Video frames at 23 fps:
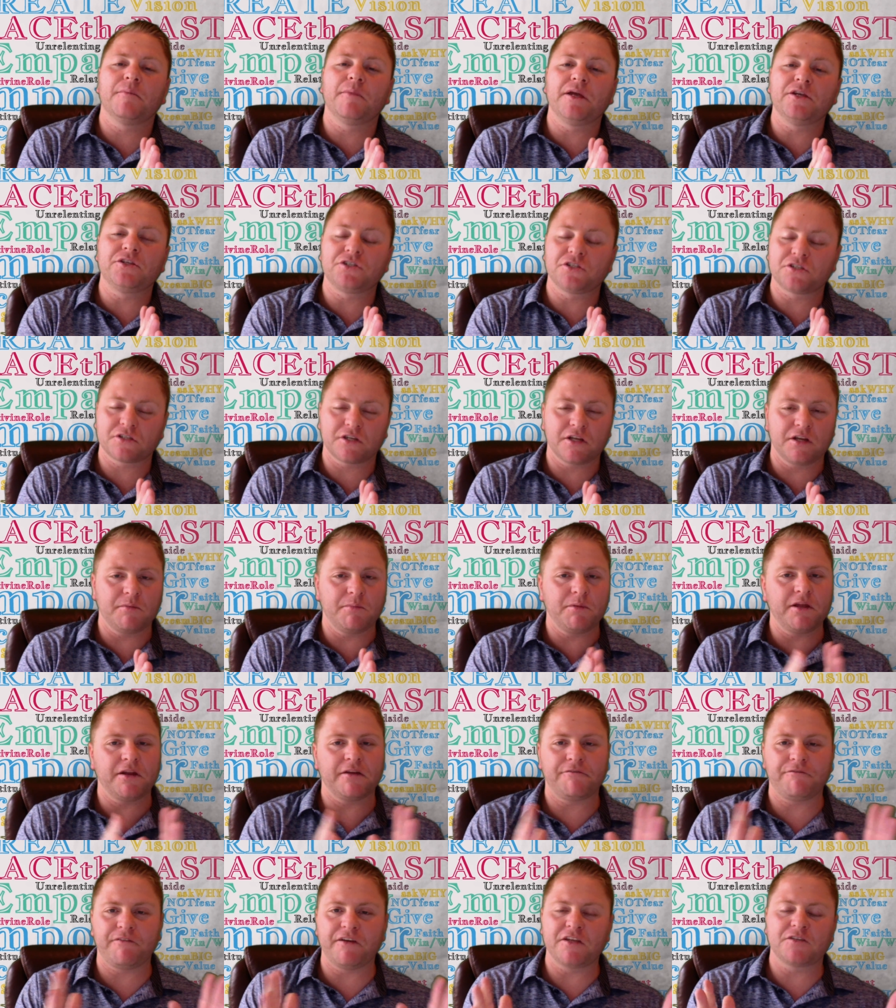it's just going to be
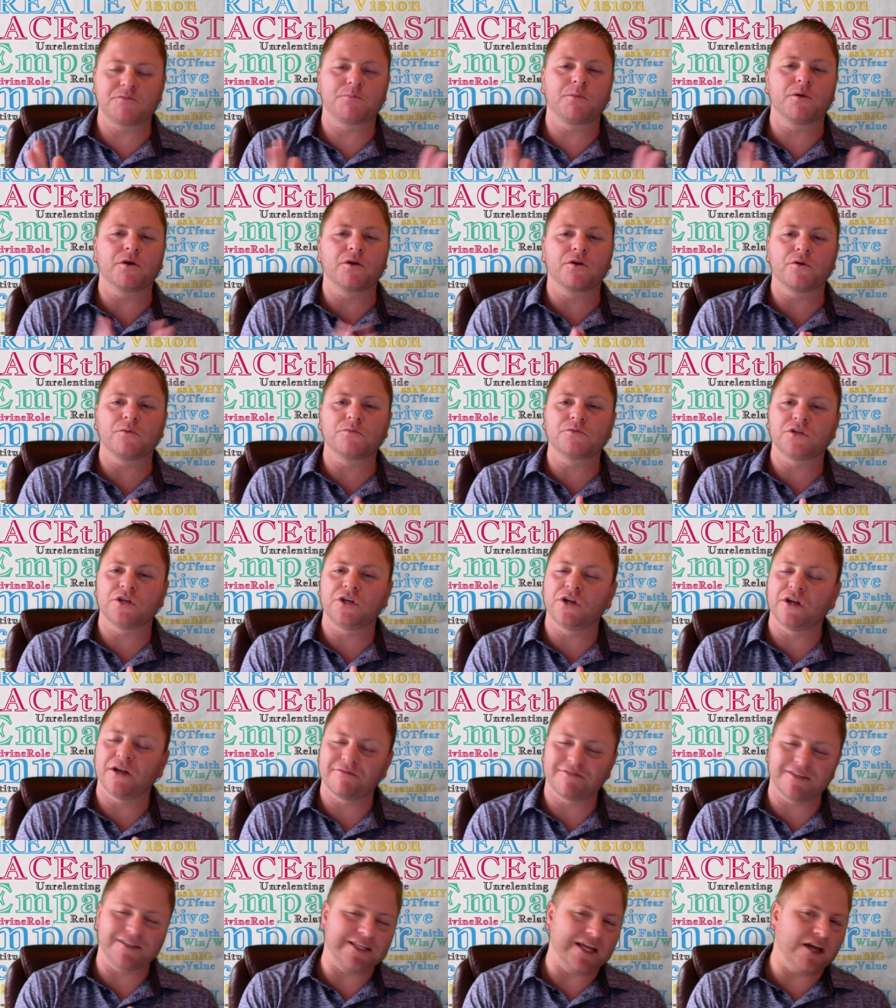in a Facebook group, so you
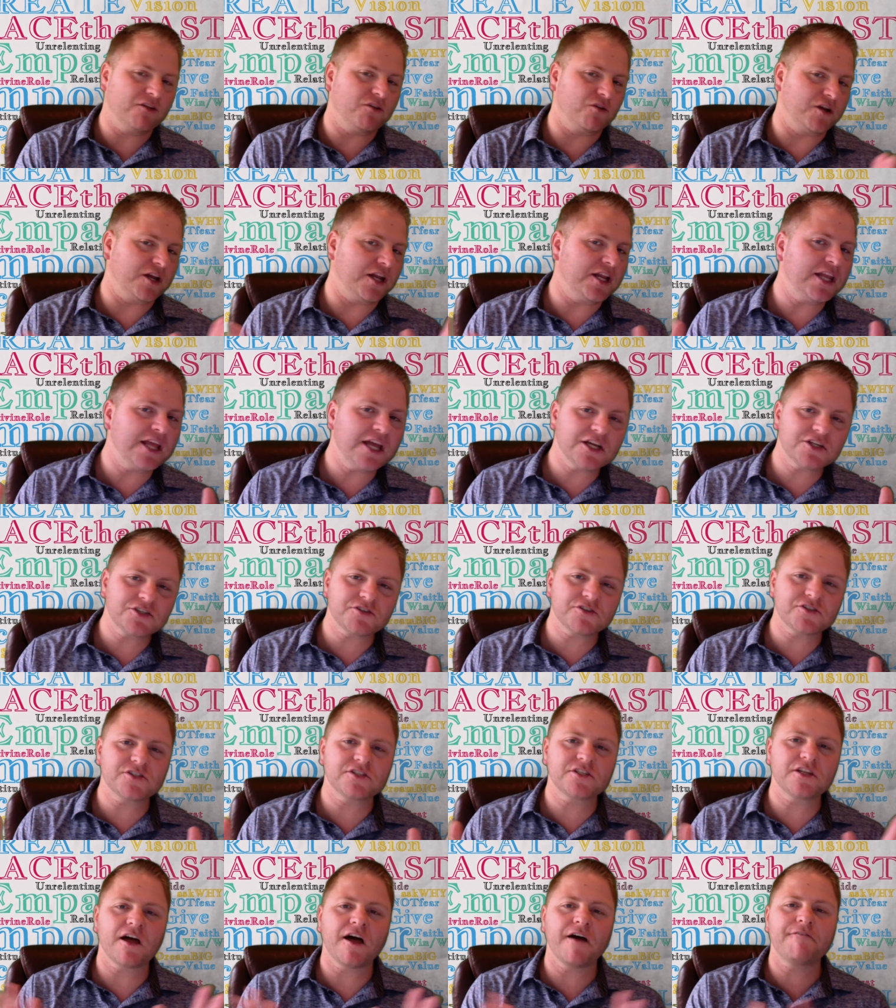don't have to download any extra
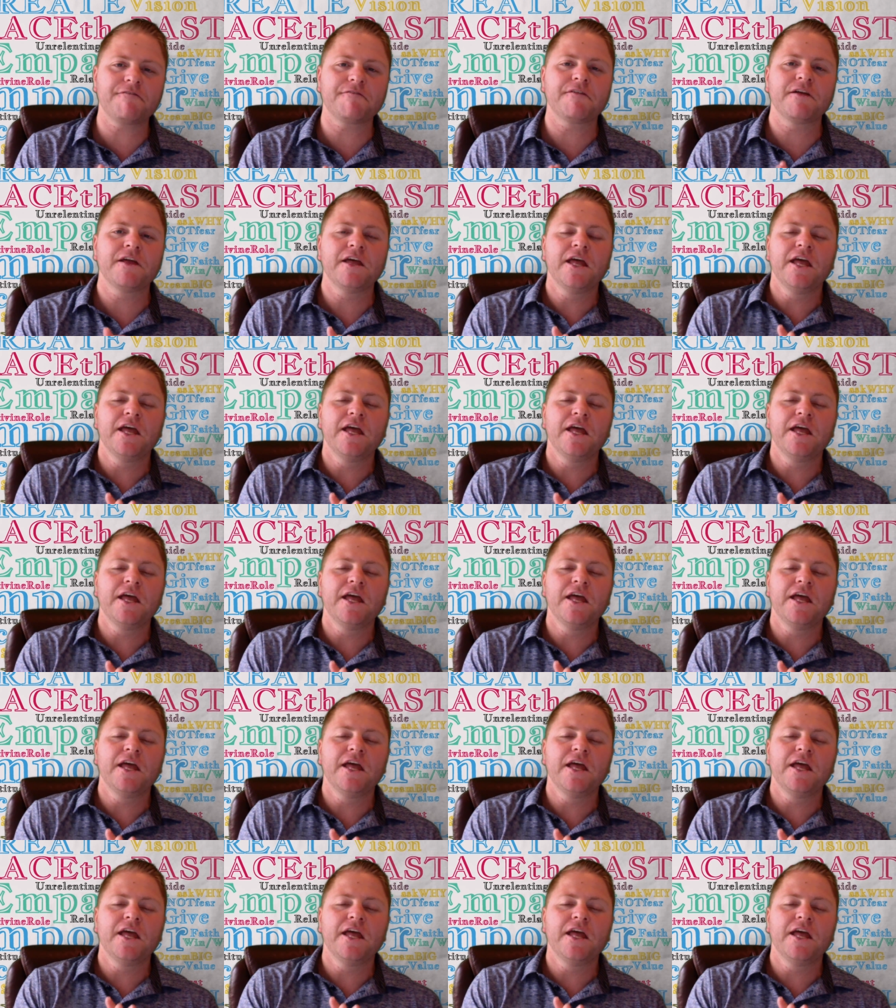stuff.